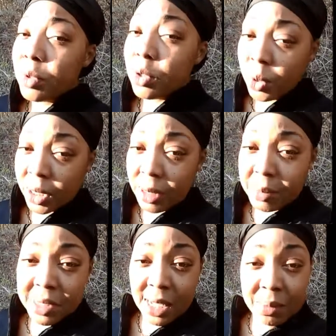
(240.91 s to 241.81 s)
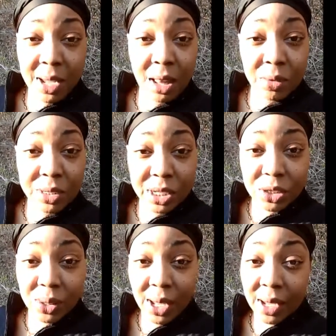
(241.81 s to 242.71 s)
You're going to keep the same calories
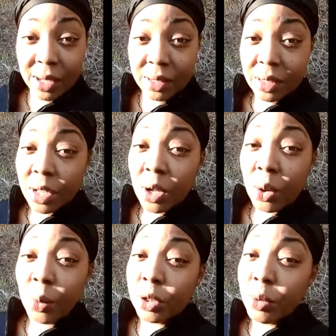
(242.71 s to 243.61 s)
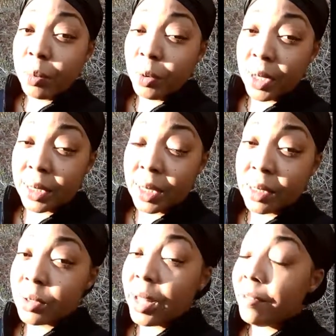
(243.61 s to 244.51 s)
that you had when you were pregnant.
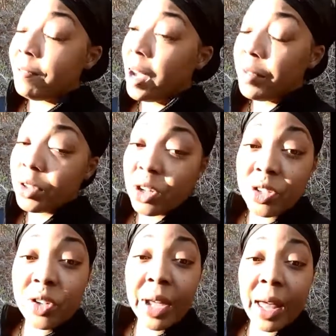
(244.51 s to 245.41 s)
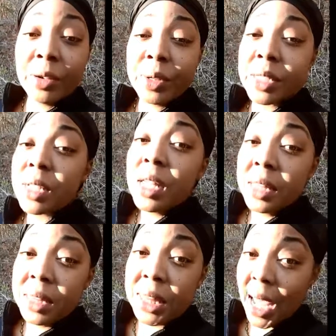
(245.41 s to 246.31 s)
So that 500 extra calories,
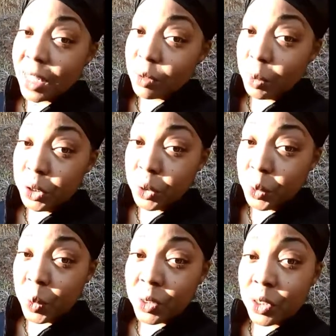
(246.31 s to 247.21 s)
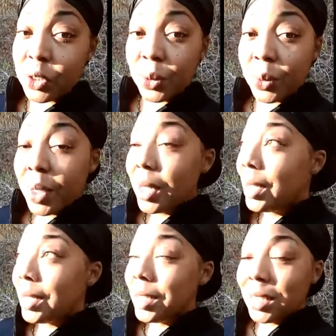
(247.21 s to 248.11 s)
that's what you're going to do.
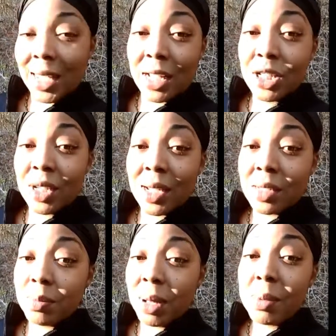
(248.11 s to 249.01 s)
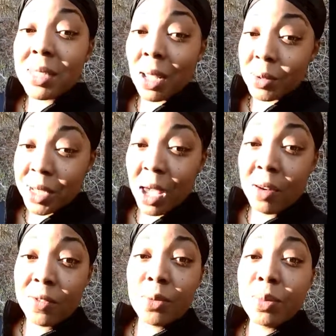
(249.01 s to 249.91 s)
Can't change. The baby's
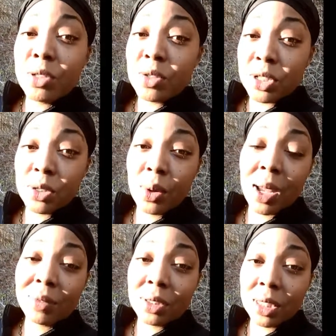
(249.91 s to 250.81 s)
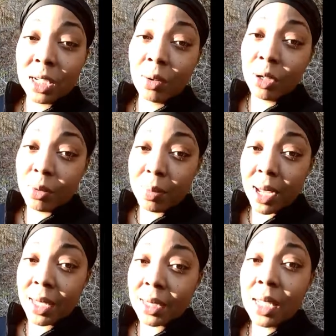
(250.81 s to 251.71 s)
outside of you, but you still have to carry your
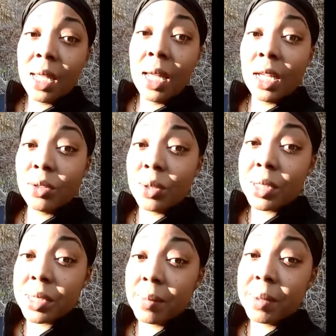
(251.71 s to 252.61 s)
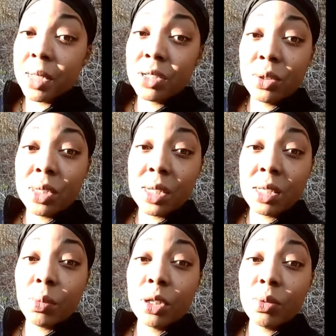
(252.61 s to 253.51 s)
body and do the same things you
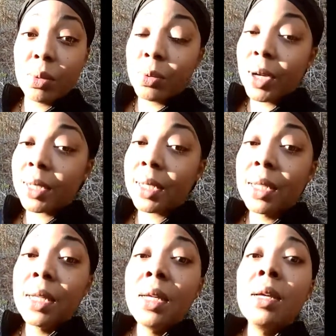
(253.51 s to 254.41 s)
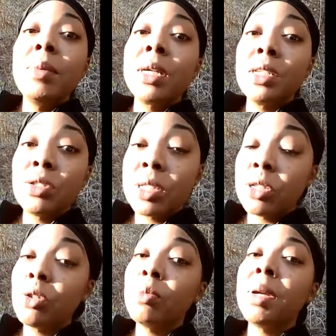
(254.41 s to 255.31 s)
did when you were pregnant, because you're
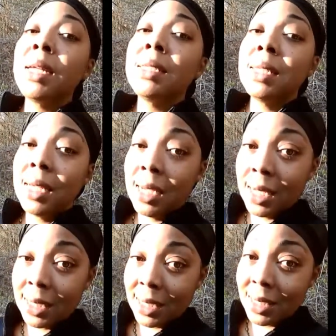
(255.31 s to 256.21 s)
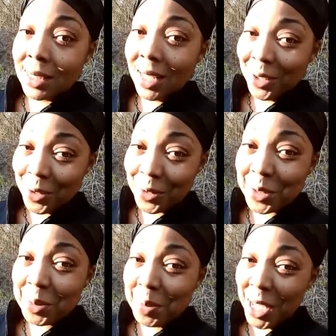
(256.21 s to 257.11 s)
still maintaining the health
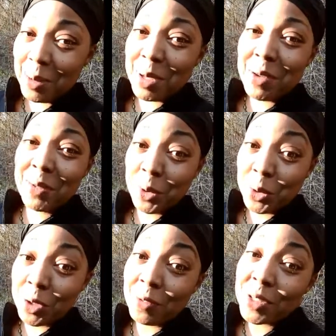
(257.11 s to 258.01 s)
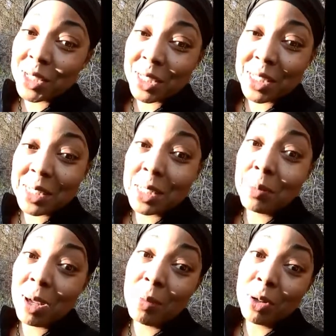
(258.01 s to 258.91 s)
of the baby, even though you can physically see
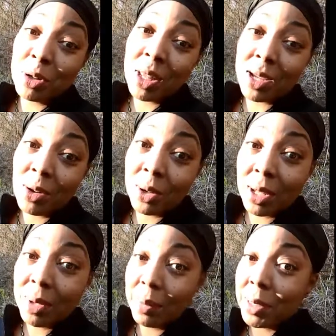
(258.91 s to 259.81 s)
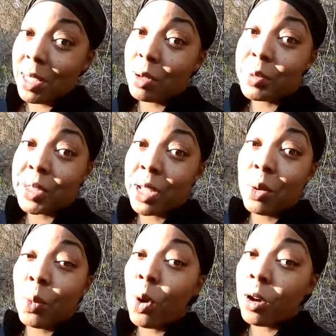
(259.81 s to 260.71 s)
the baby and you're like, okay, baby, get up, stand
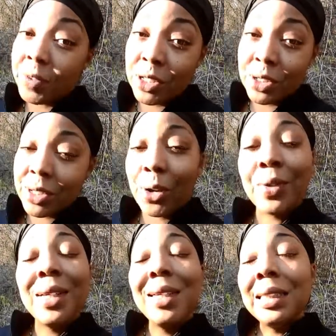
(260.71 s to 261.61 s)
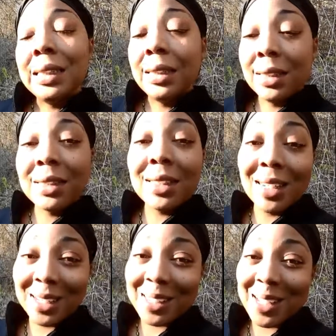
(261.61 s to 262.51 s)
up, walk, feed yourself. It's
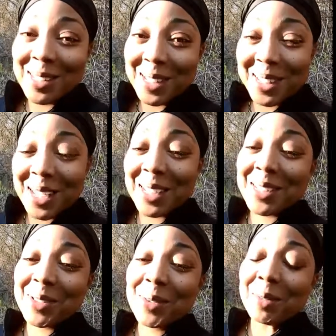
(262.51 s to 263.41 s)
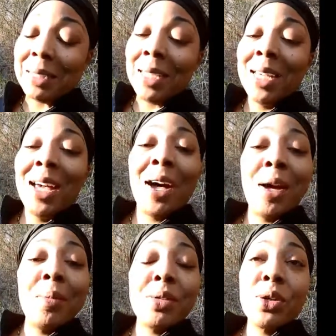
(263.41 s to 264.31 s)
not like that. It's not that easy.
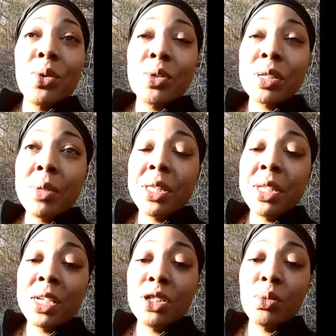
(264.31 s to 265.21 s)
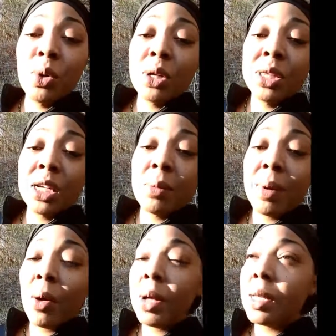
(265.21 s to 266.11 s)
So some of the things you want to think
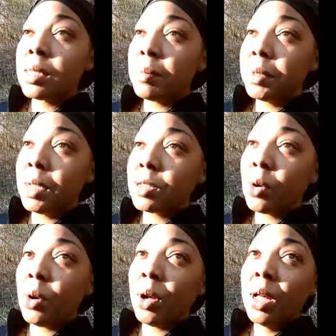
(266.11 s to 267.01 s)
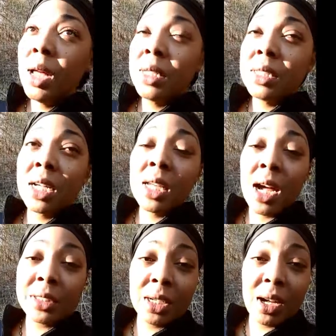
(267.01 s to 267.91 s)
about is something that's called the
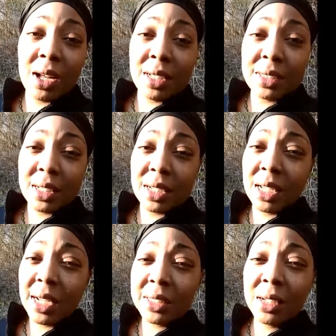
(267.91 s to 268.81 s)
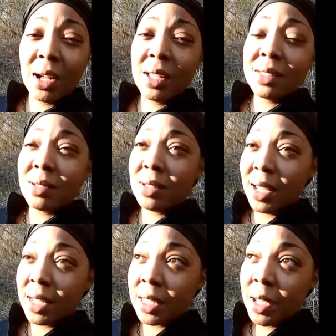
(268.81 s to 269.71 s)
galactogods. The galactogods are
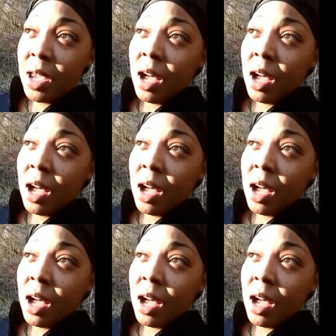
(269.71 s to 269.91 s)
like,